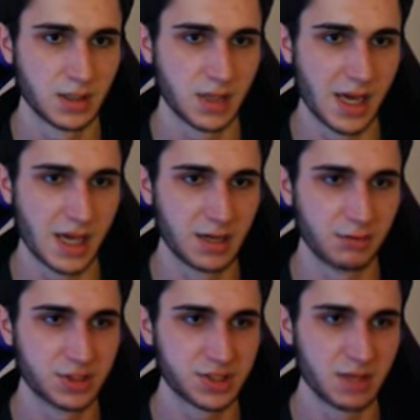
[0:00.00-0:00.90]
And
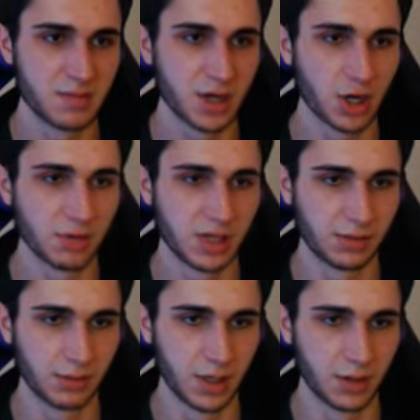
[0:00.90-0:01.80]
we're just gonna make our way
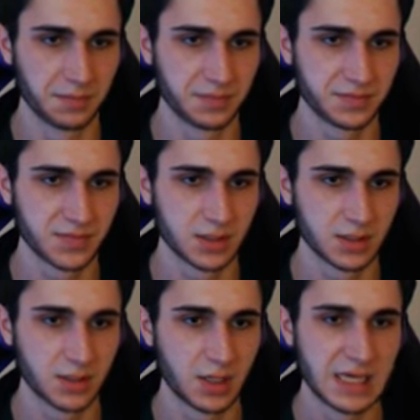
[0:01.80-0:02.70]
through here.
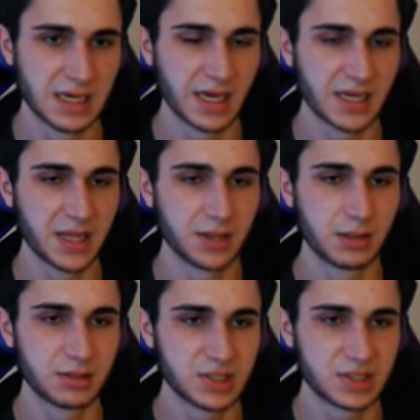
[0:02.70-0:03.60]
Again,
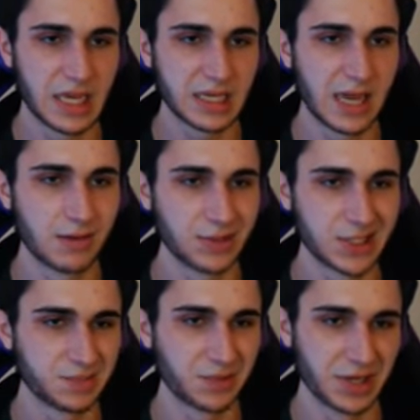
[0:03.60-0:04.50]
I can't really
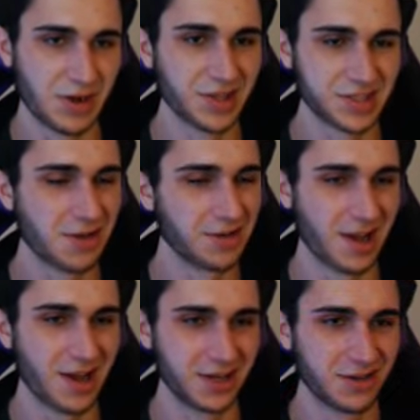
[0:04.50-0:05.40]
explain all that's going
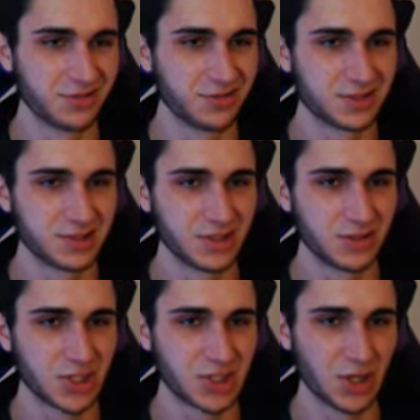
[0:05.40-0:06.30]
on here. There's
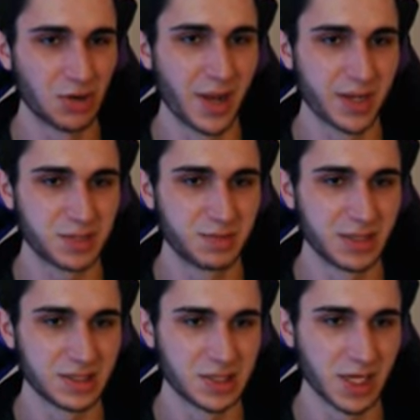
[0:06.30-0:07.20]
just so much
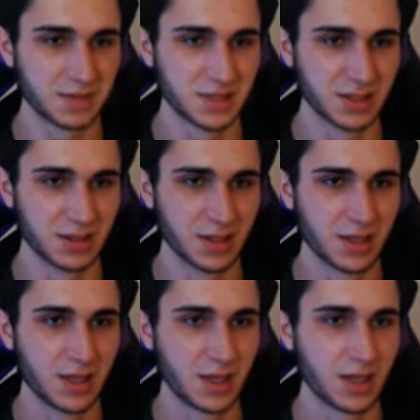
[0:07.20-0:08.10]
being skipped, and
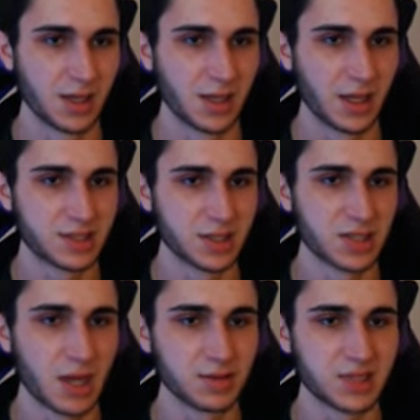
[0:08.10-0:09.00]
it's
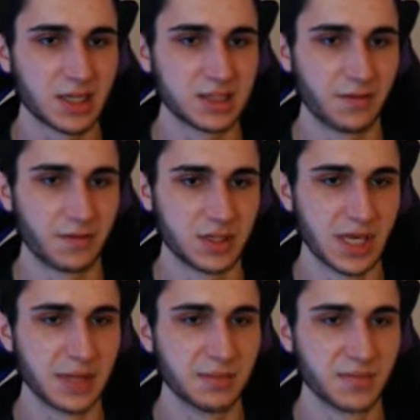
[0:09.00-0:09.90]
almost like a different
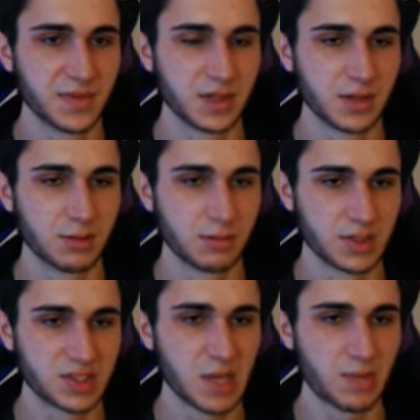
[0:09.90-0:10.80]
game. We're
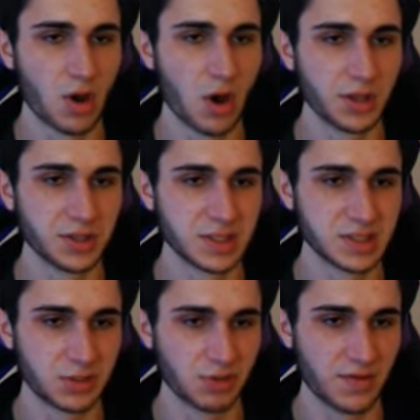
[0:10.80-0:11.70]
just skipping all of
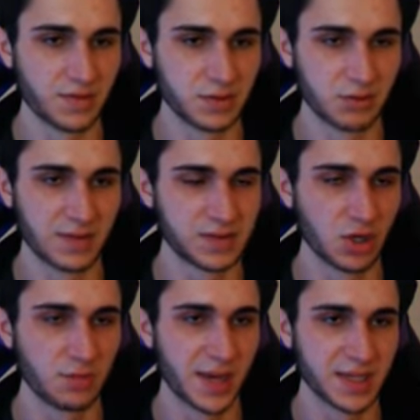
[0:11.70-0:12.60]
these
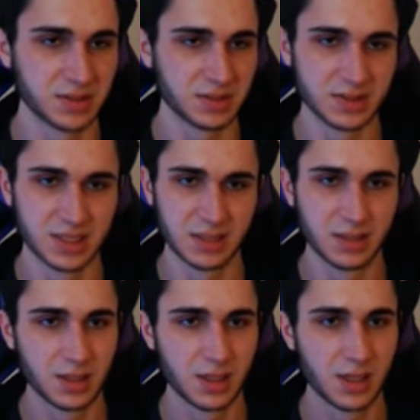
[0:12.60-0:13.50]
gravestone puzzles
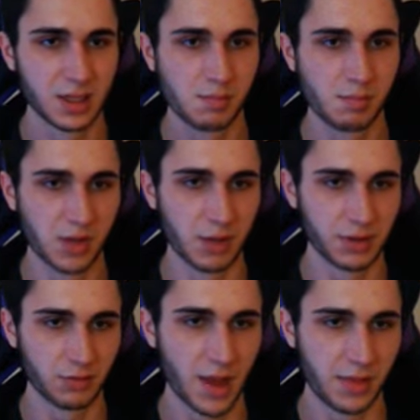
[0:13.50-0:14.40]
and
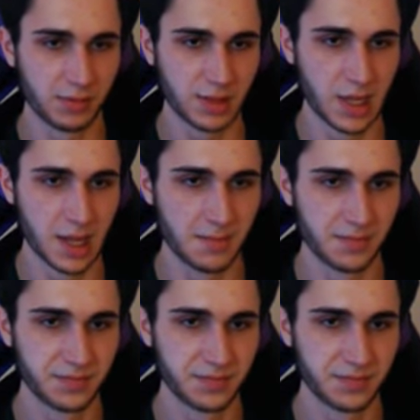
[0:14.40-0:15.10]
blowing right through the game.